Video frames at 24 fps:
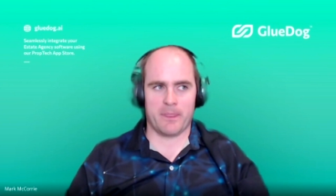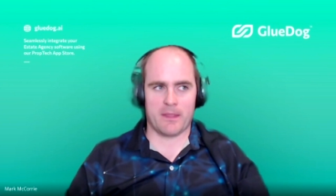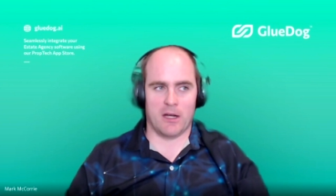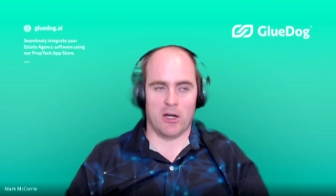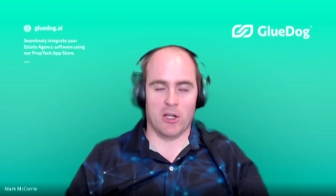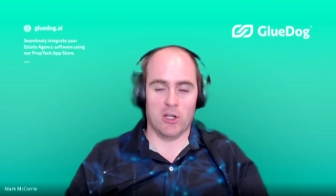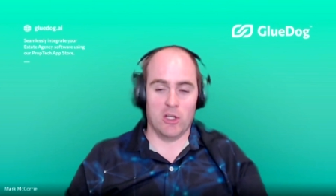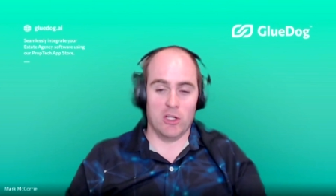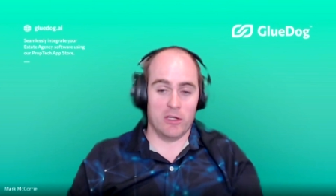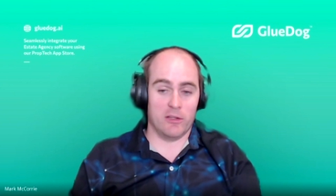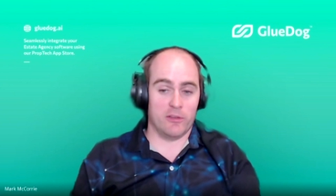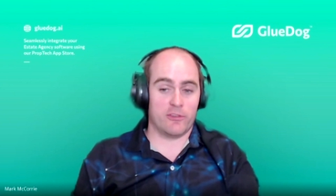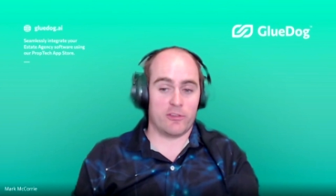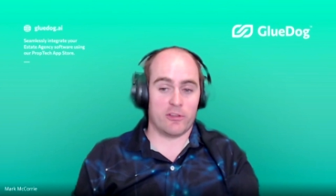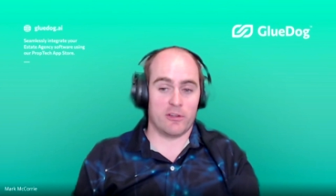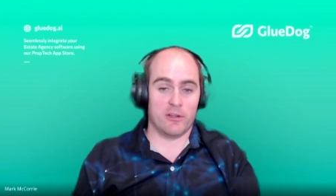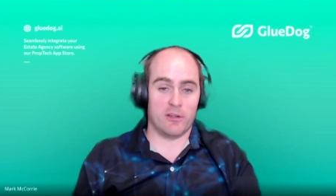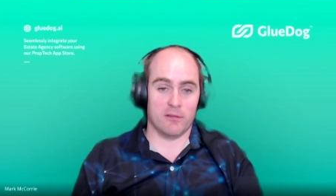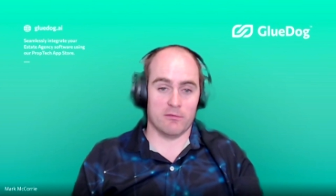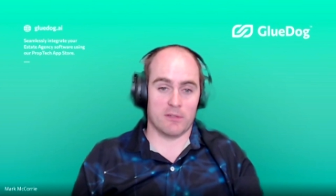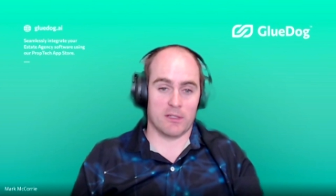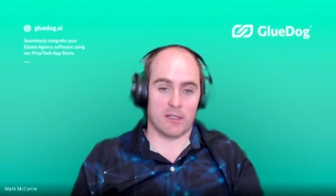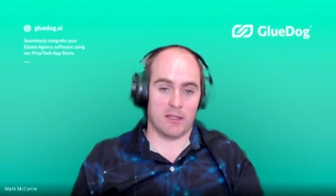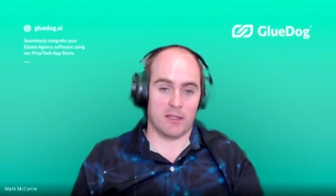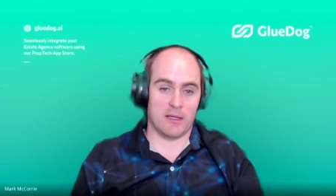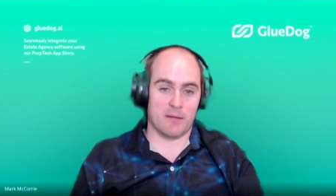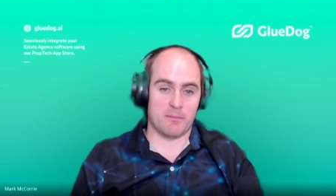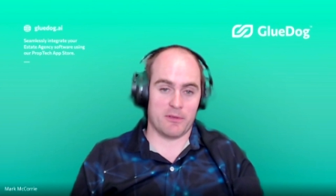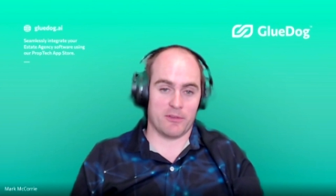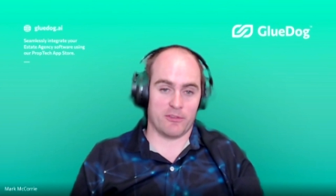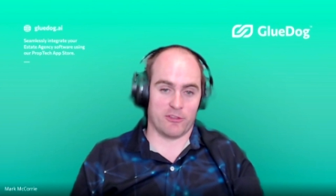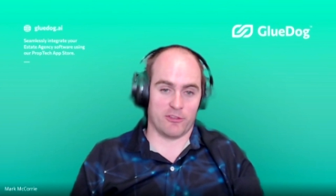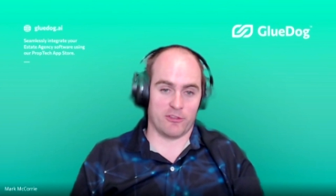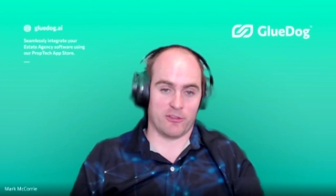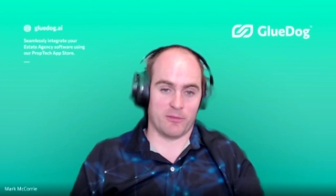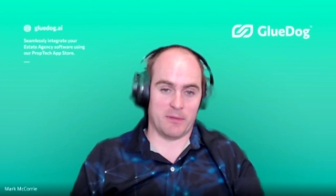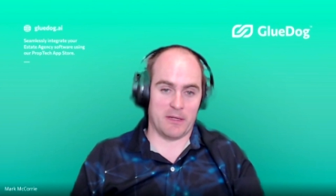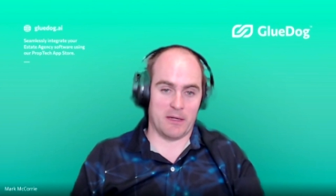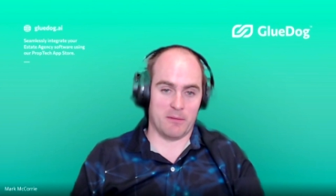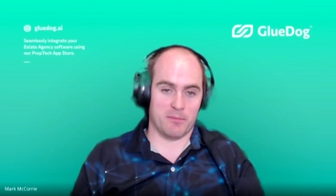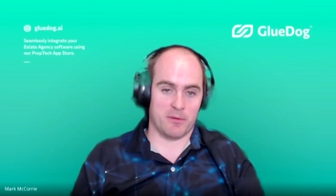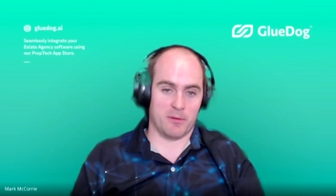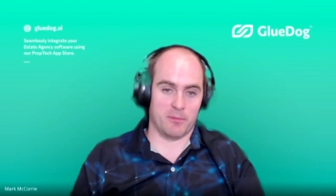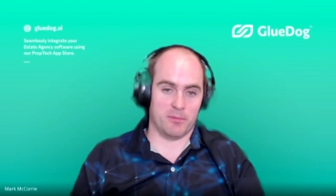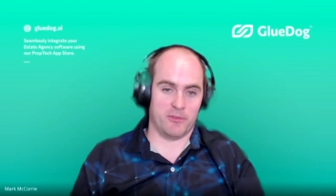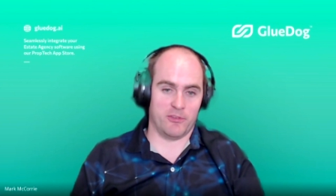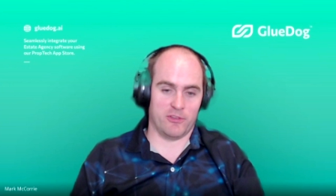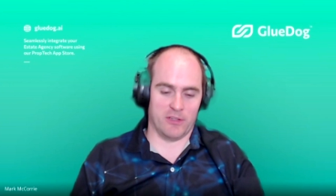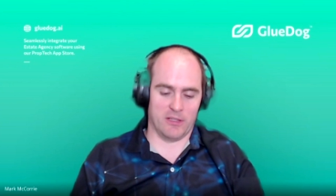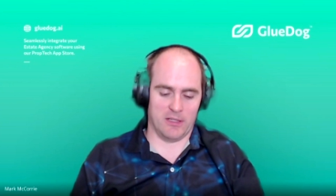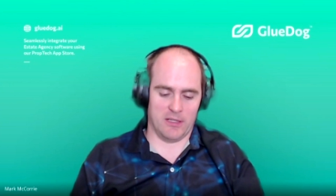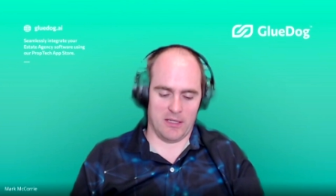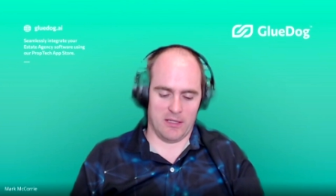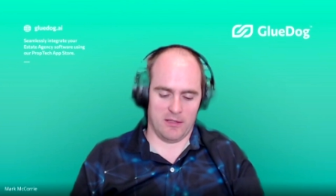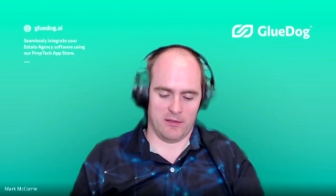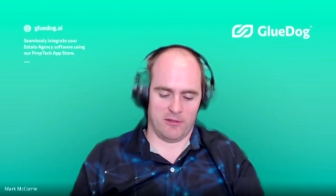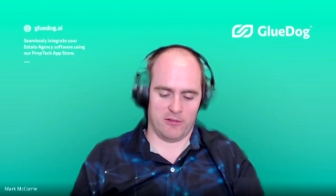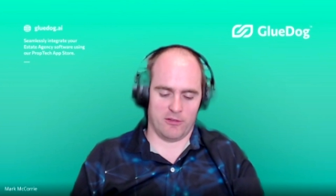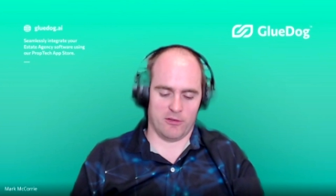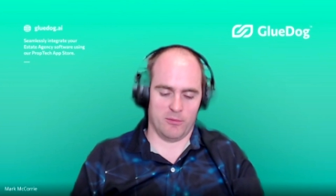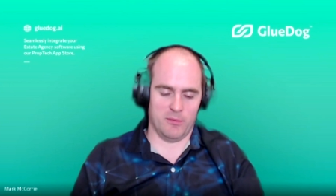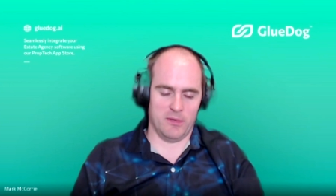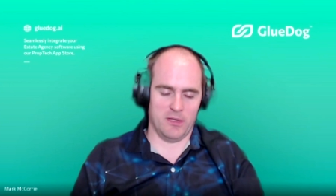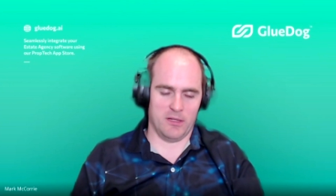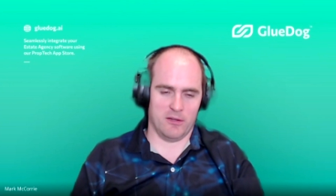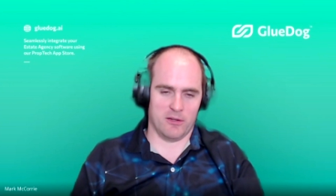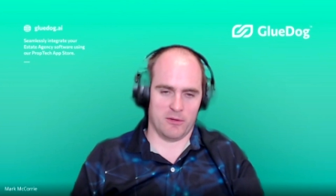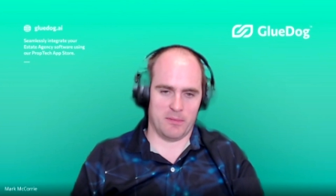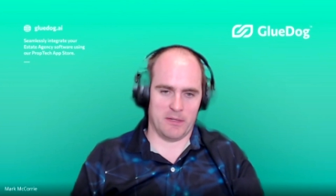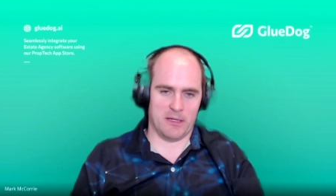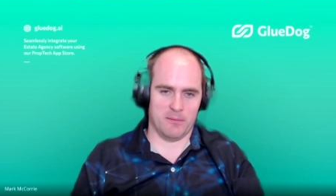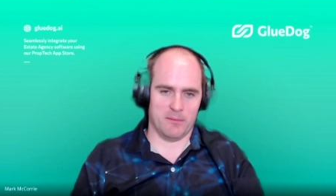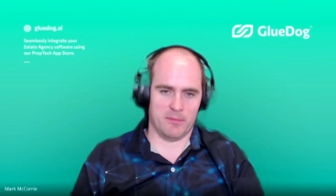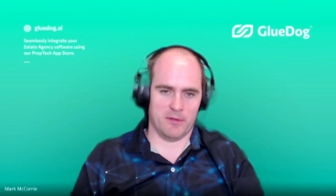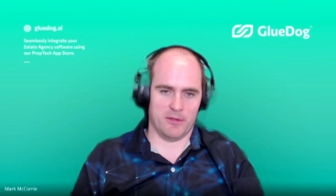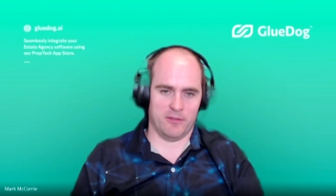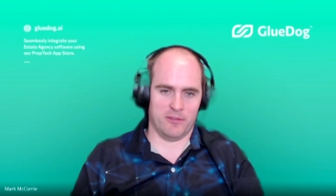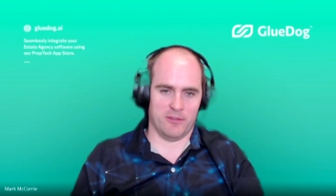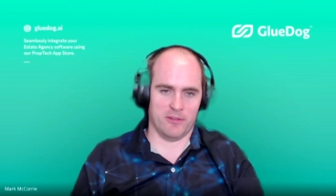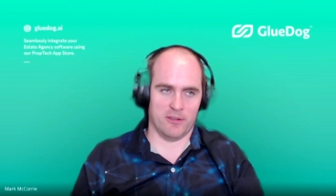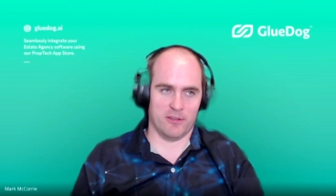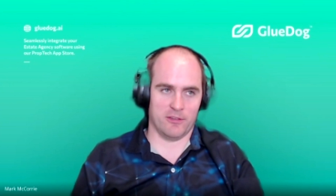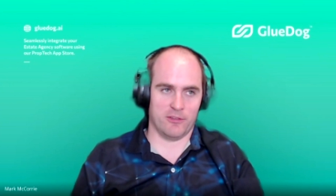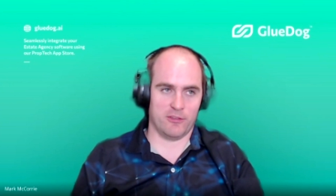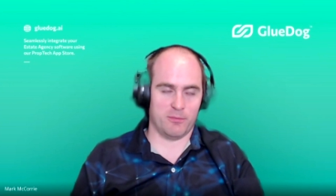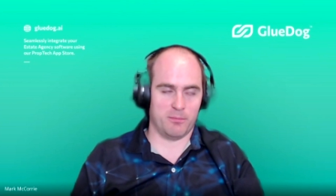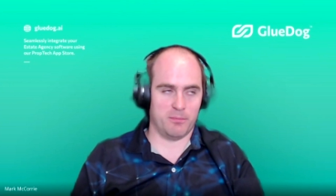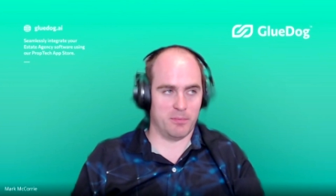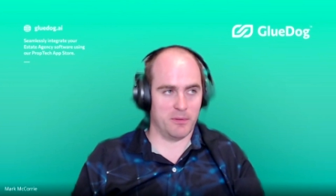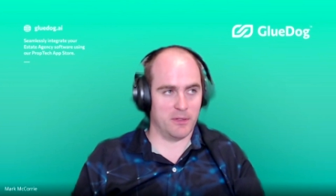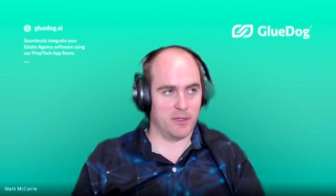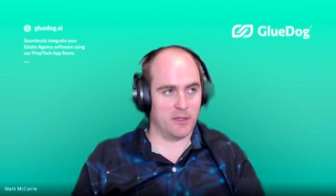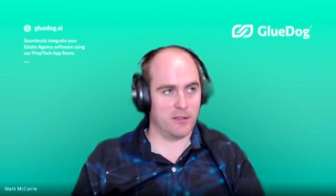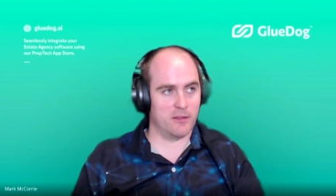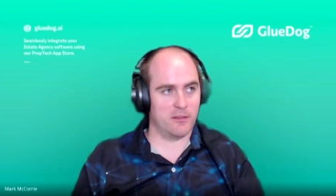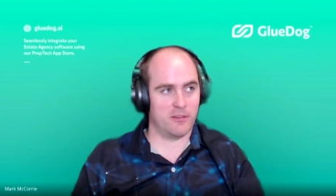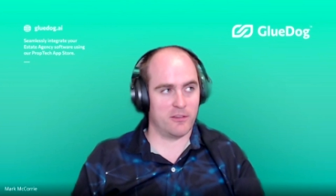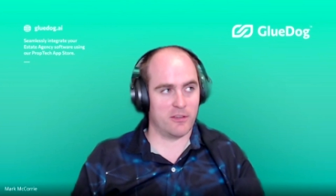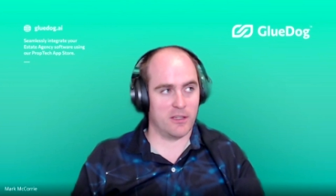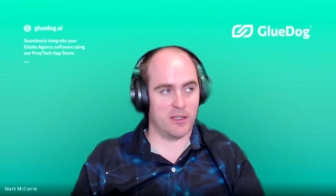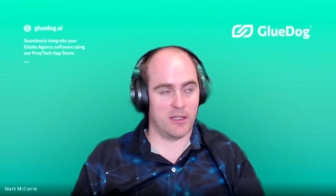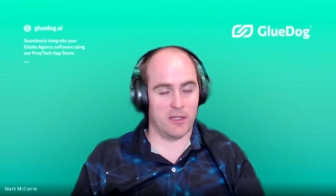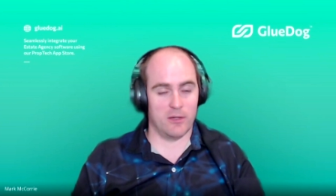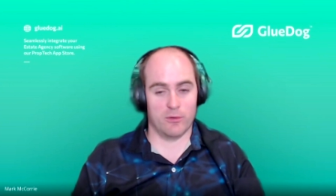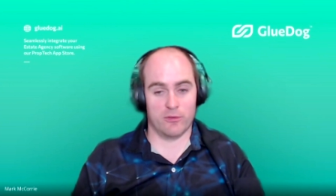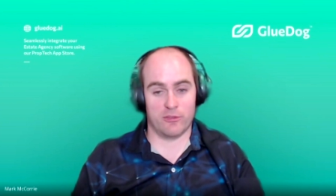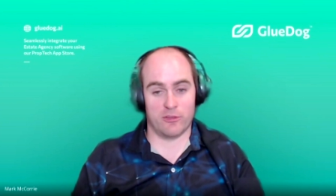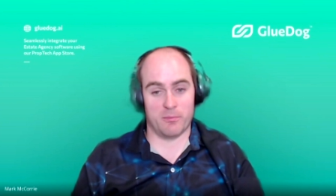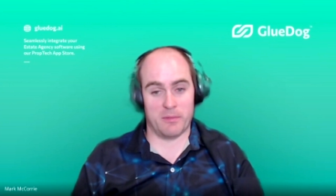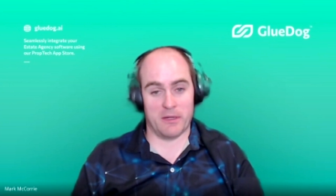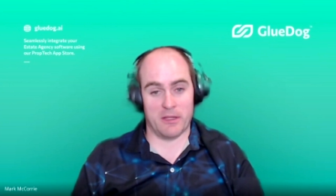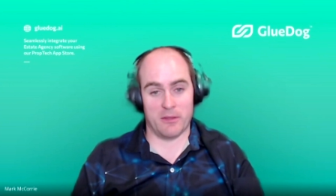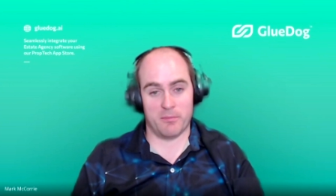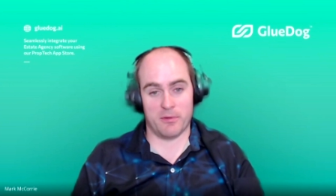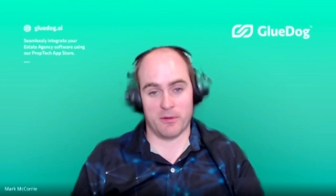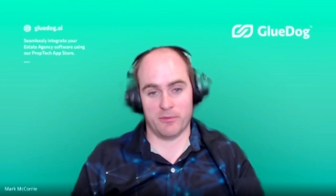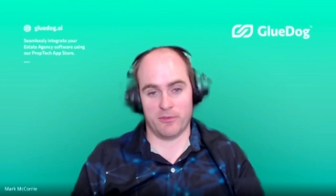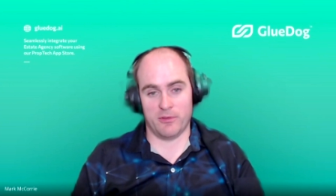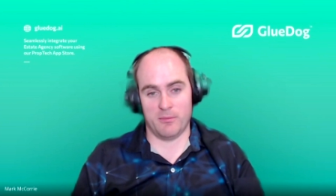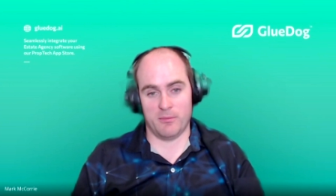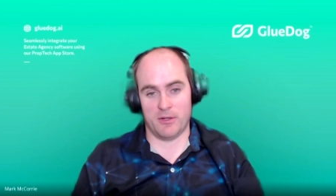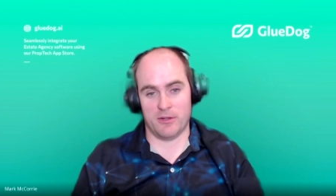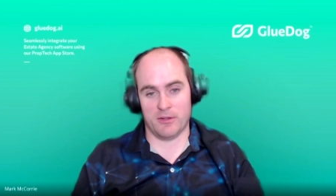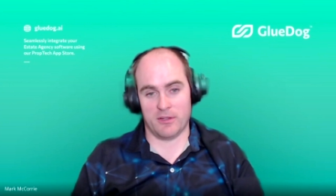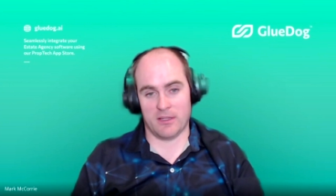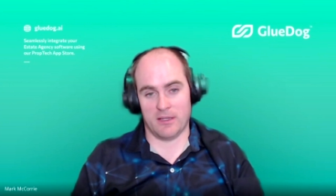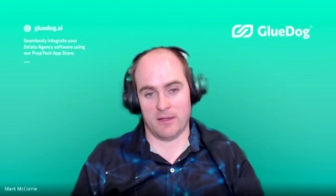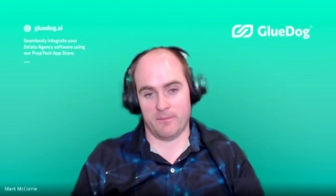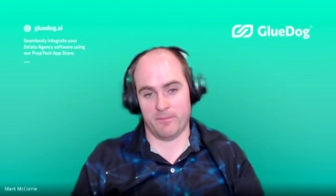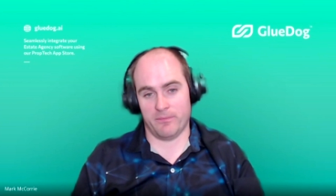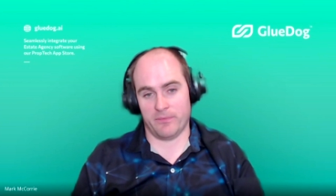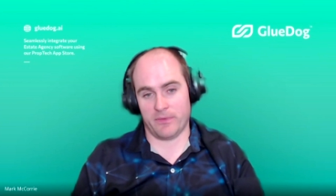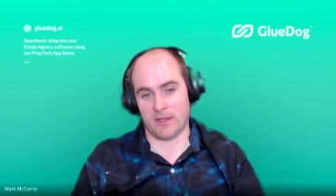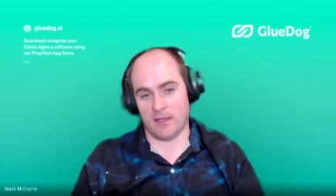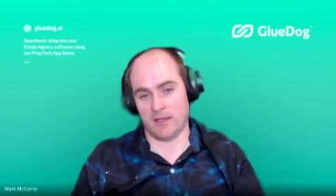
I learned a lot running that business about property. It taught me a lot about business, but also about the property market.